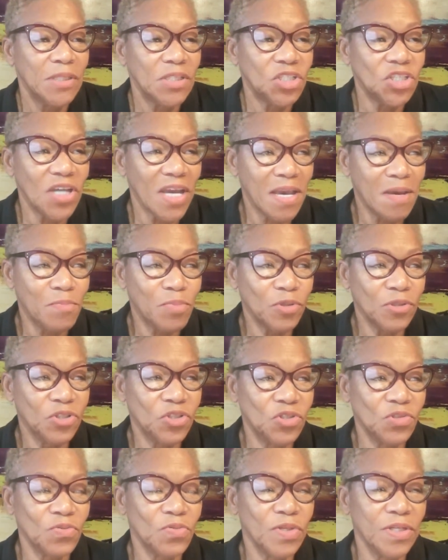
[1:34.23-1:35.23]
Chambers
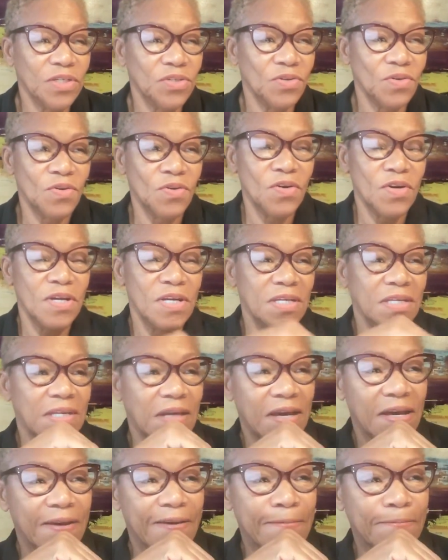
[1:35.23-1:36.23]
joined
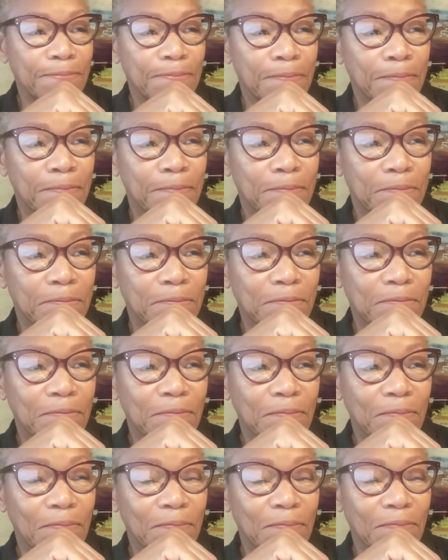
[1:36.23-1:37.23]
on
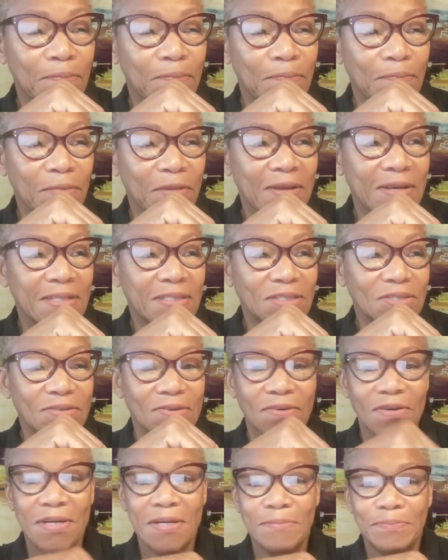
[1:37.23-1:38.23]

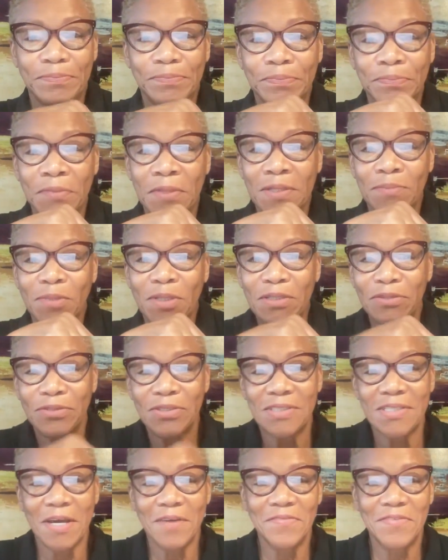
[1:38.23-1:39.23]
Instagram. I'm a little
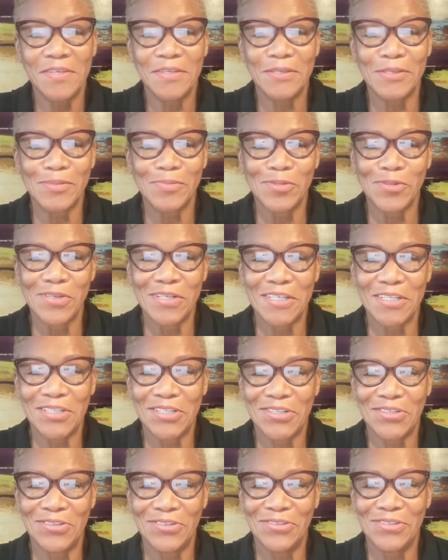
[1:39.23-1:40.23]
stuffy this morning
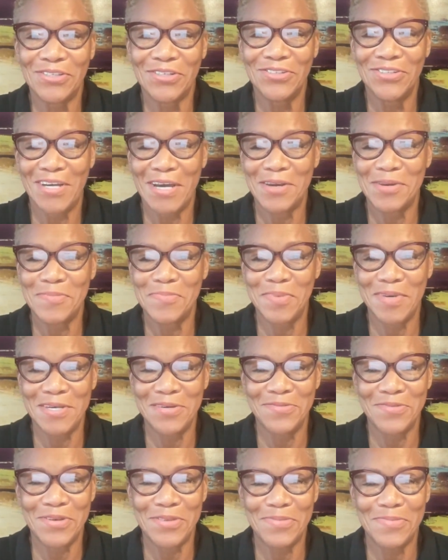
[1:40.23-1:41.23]
too, so you gotta
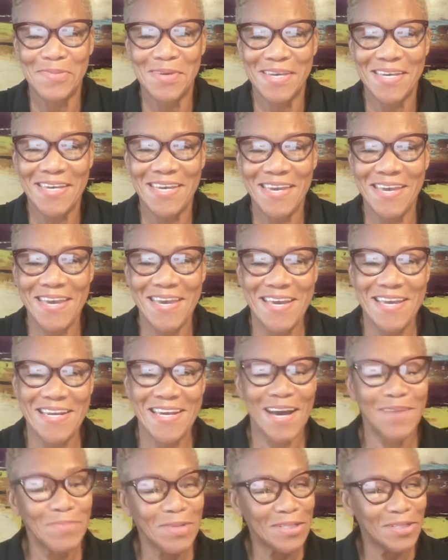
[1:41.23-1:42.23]
bear with me.
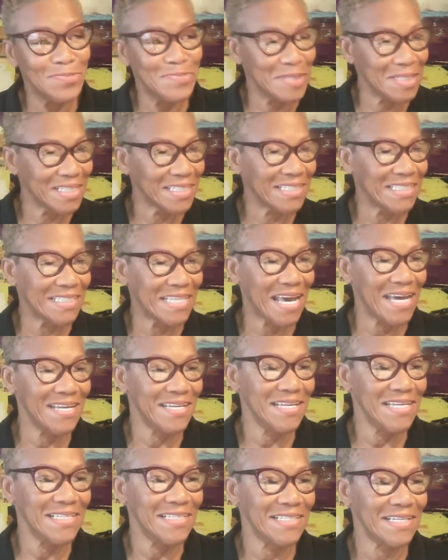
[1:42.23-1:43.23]
And I'm a little bit
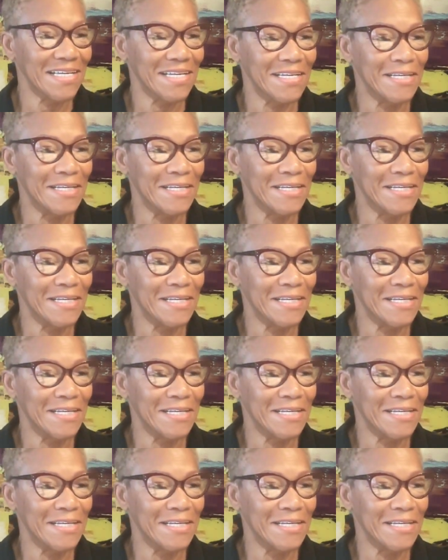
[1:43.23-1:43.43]
excited.